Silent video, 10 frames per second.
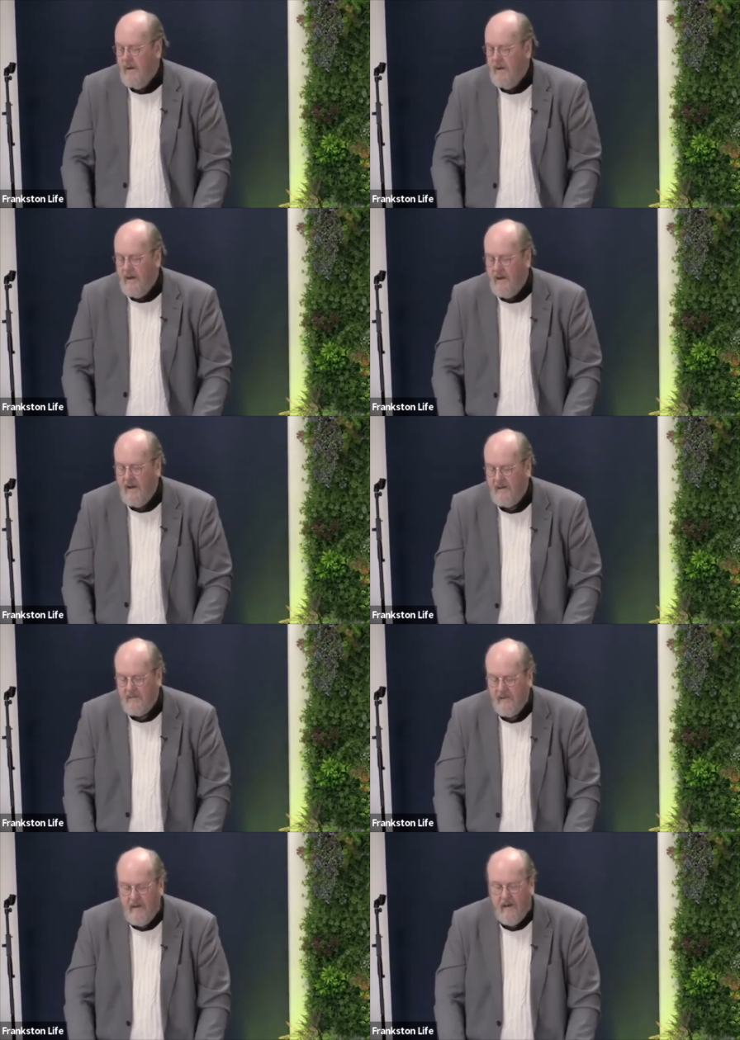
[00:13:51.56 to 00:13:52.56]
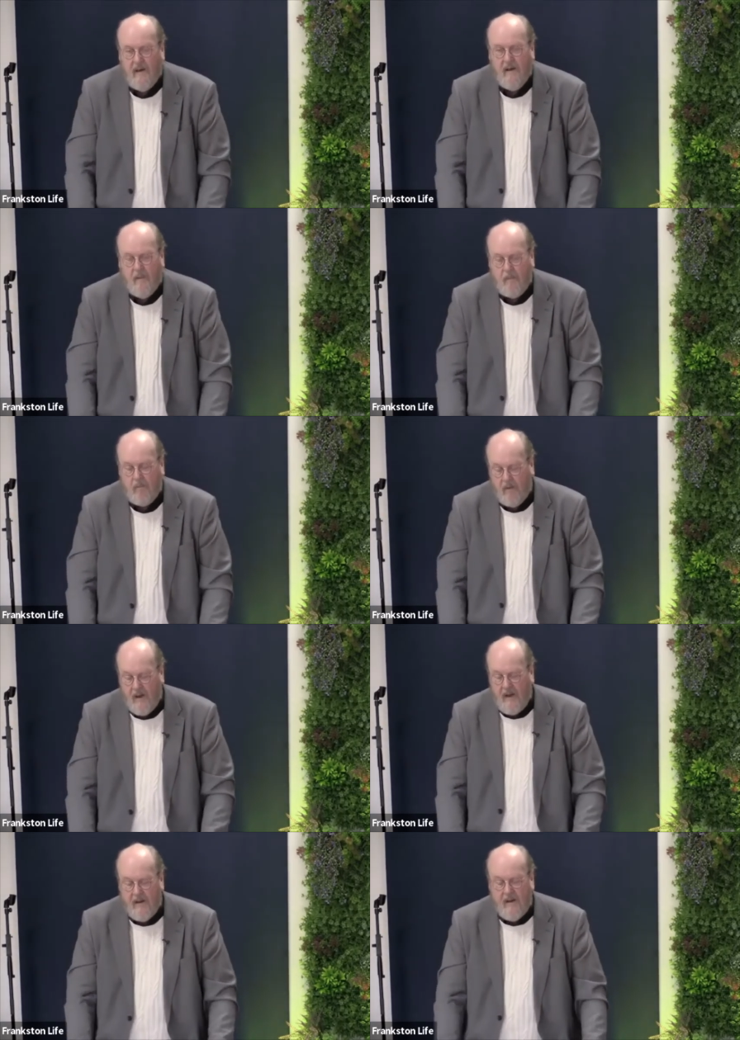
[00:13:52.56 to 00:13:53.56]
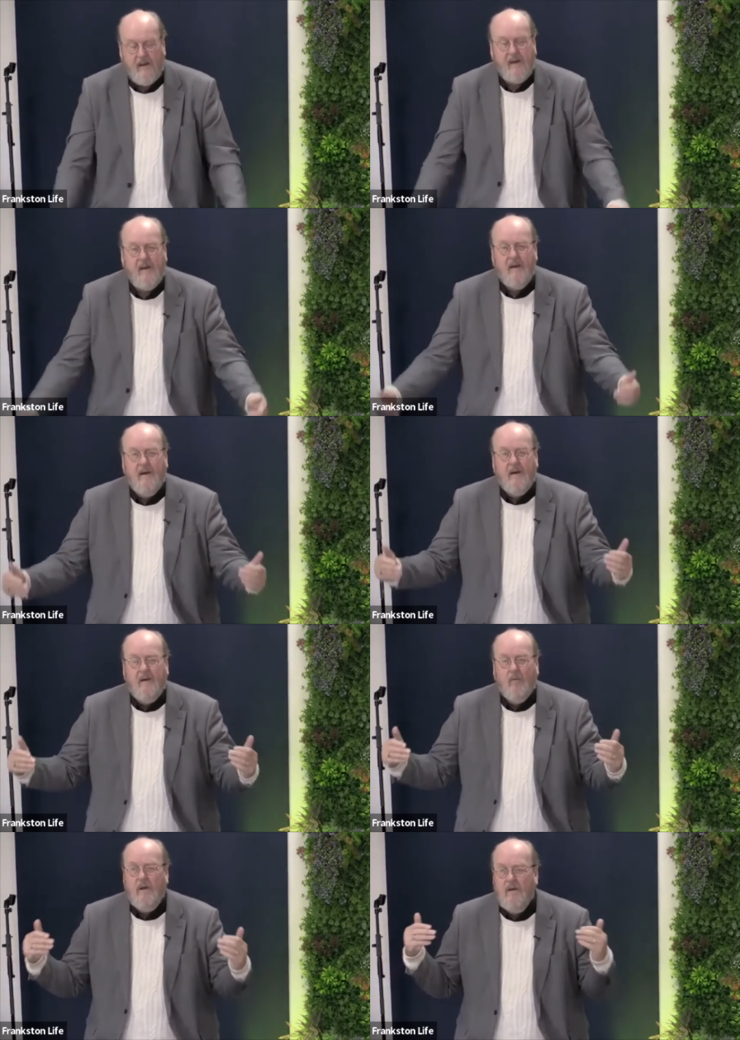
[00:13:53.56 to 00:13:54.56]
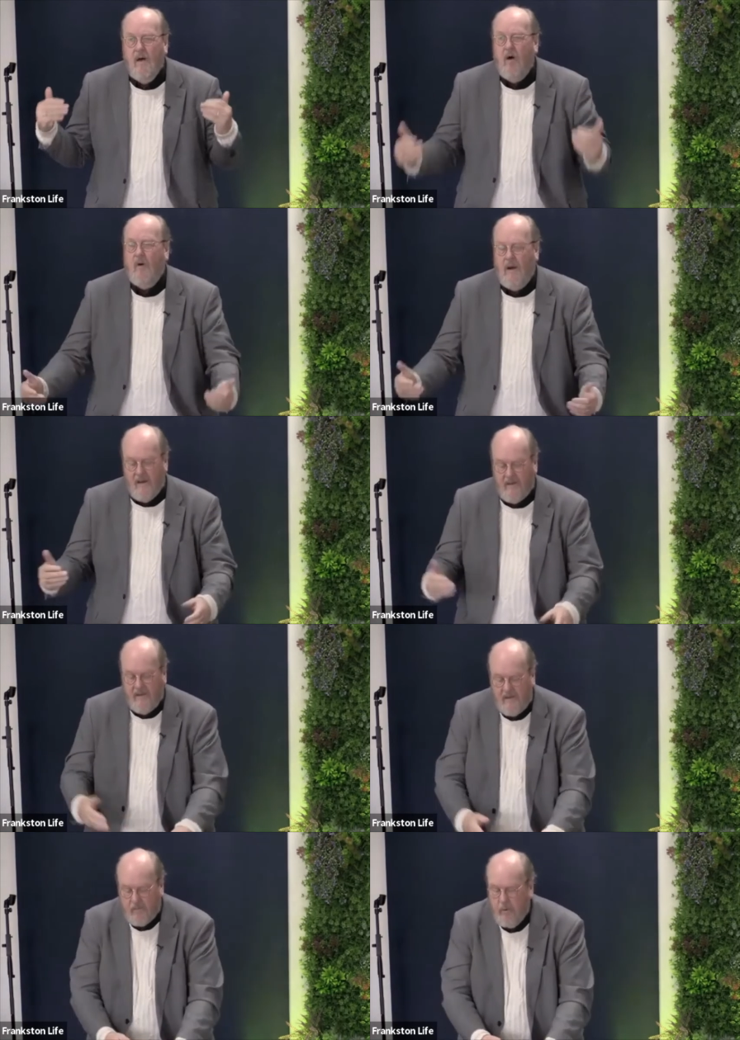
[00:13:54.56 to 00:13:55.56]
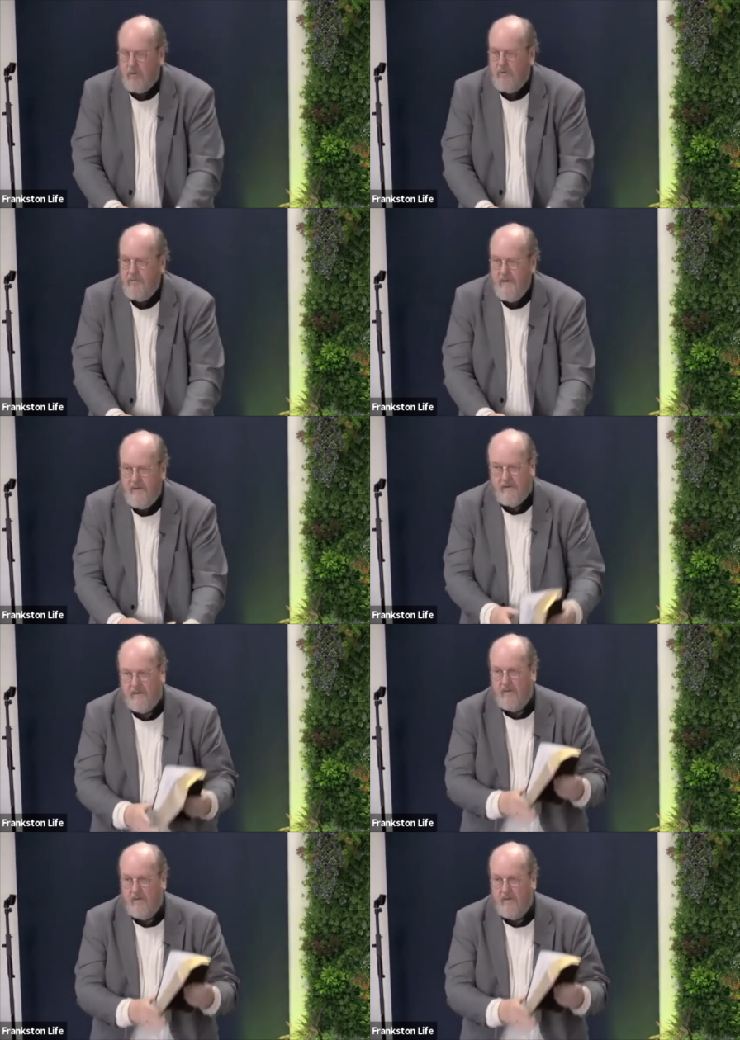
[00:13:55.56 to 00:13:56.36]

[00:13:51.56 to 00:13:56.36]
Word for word: It has a, a plan, and He, we know how this book finishes.